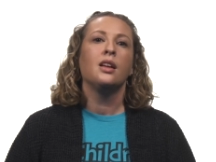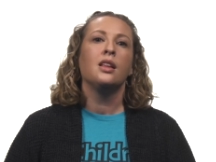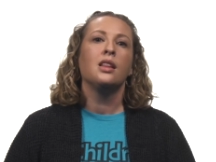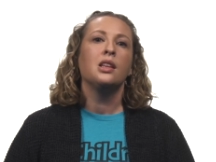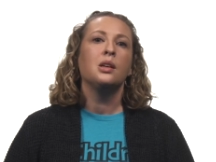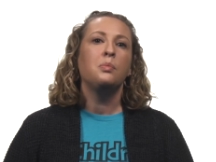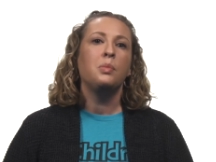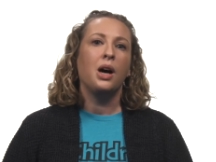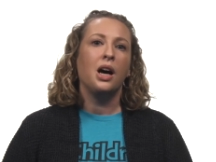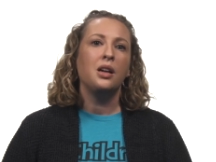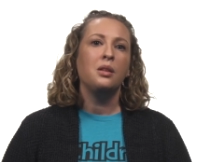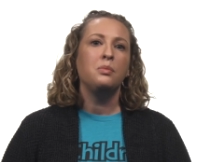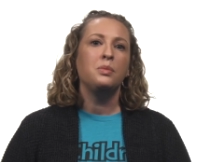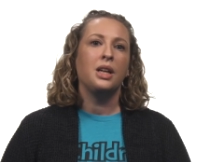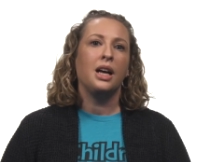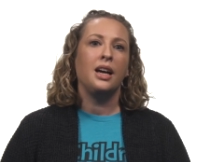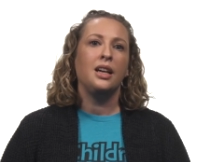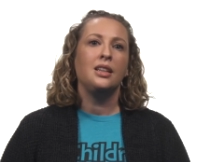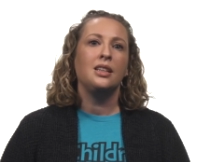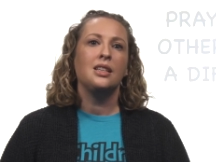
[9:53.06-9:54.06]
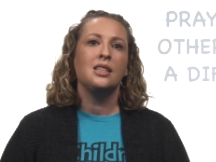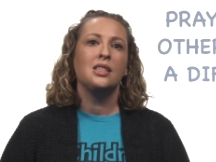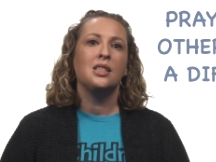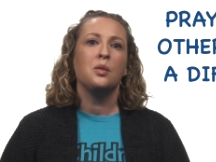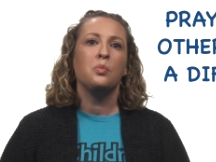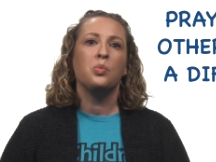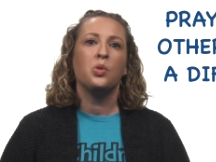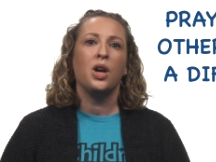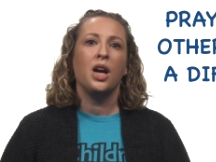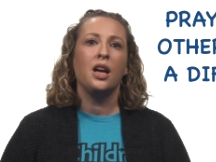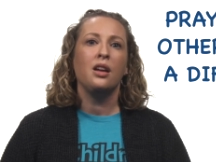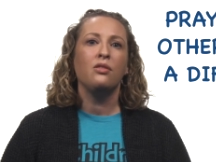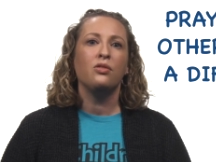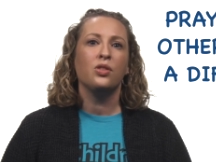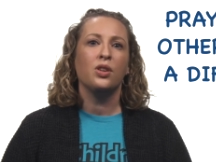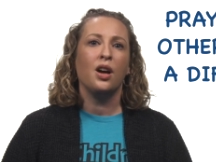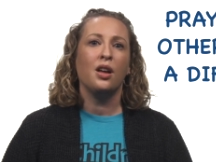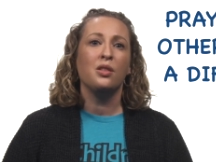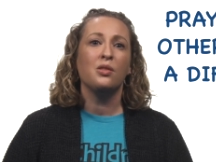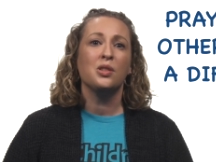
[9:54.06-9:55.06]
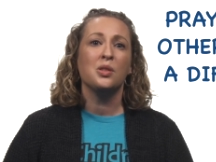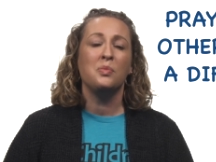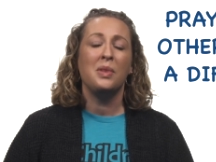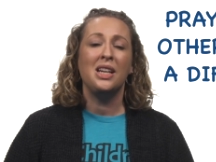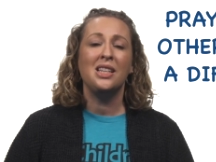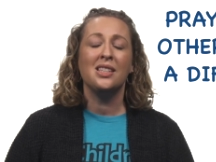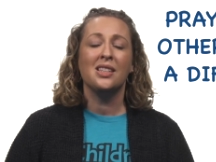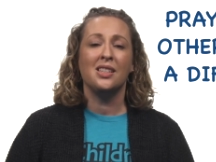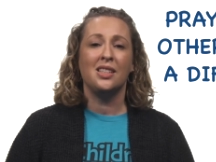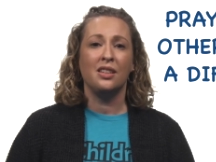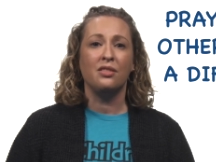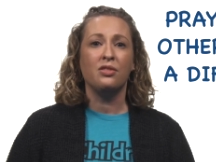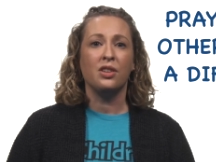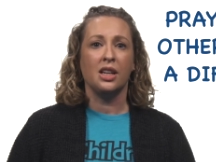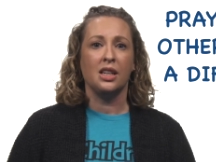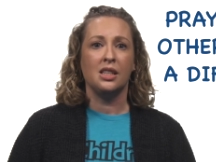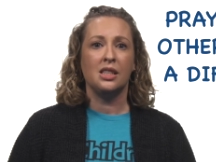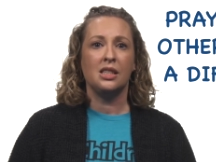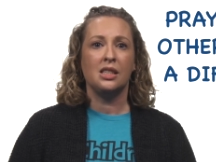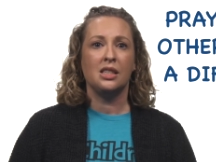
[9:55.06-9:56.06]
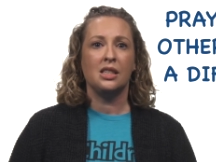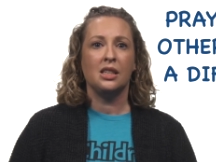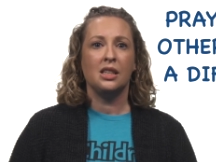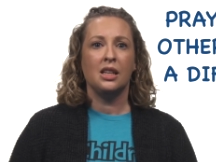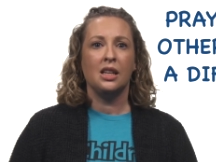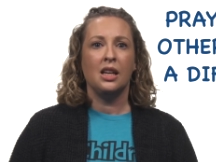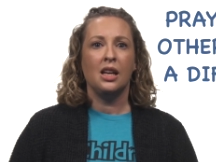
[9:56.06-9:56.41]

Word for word: The bottom line is that praying for others makes a difference,